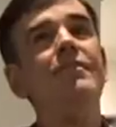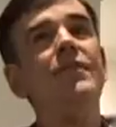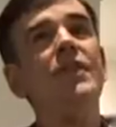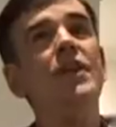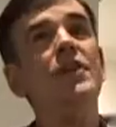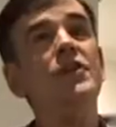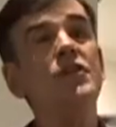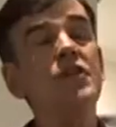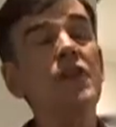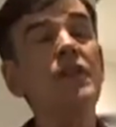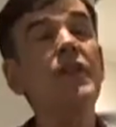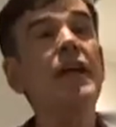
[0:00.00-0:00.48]

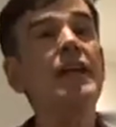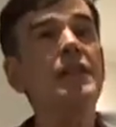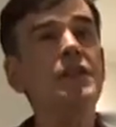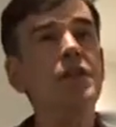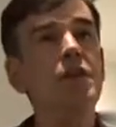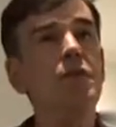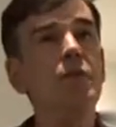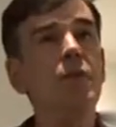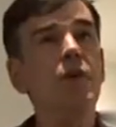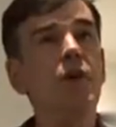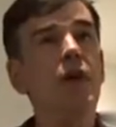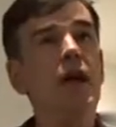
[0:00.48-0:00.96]
So that's
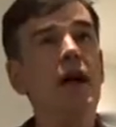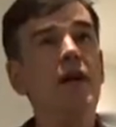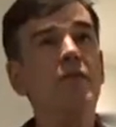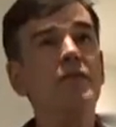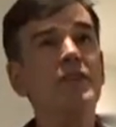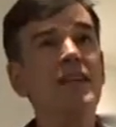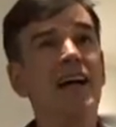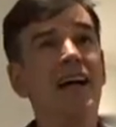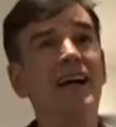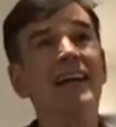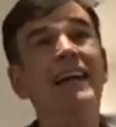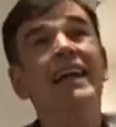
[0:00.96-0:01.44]
who we're
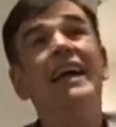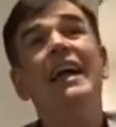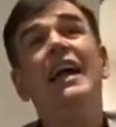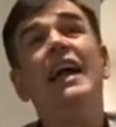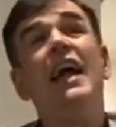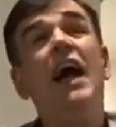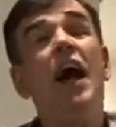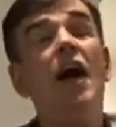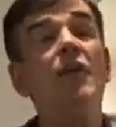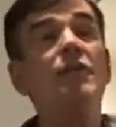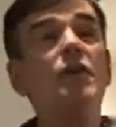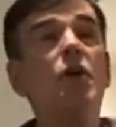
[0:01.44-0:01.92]
after.
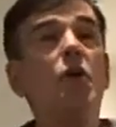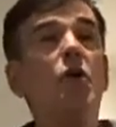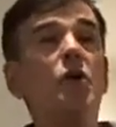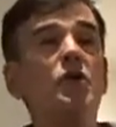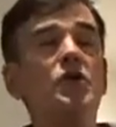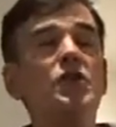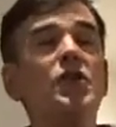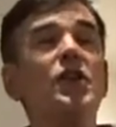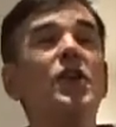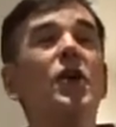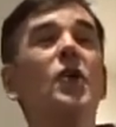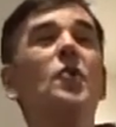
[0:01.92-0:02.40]
Of
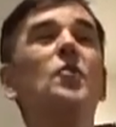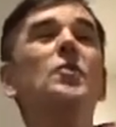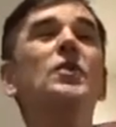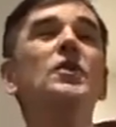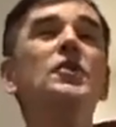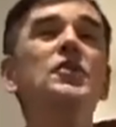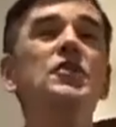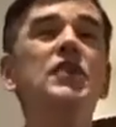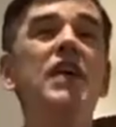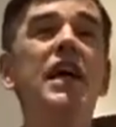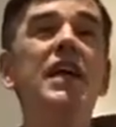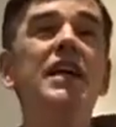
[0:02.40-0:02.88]
course, you know,
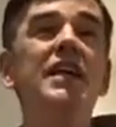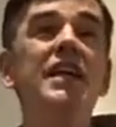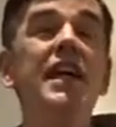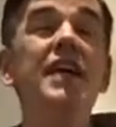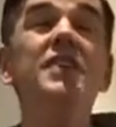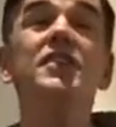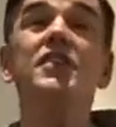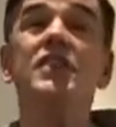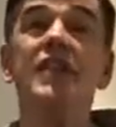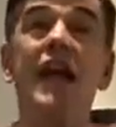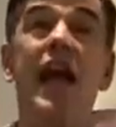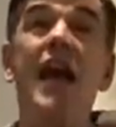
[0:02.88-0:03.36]
we'll say,
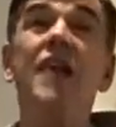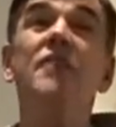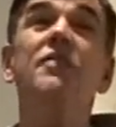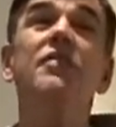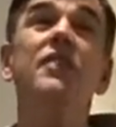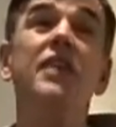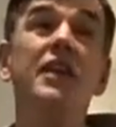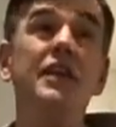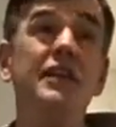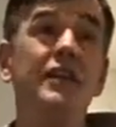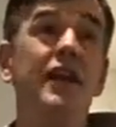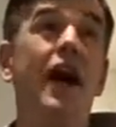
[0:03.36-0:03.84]
yes, and
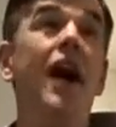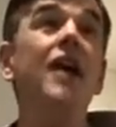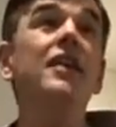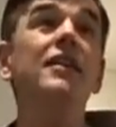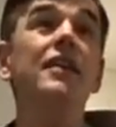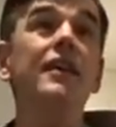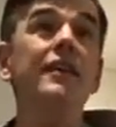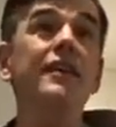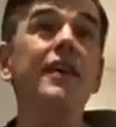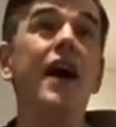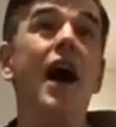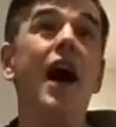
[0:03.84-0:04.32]
the young
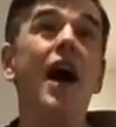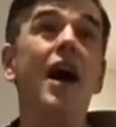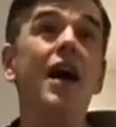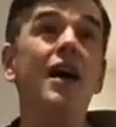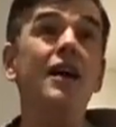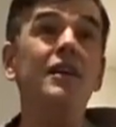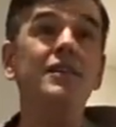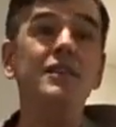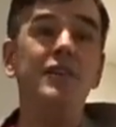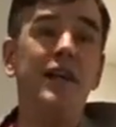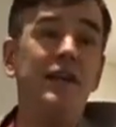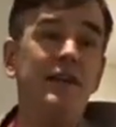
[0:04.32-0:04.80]
at
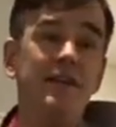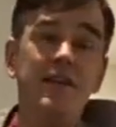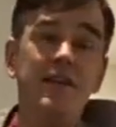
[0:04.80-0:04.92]
heart, and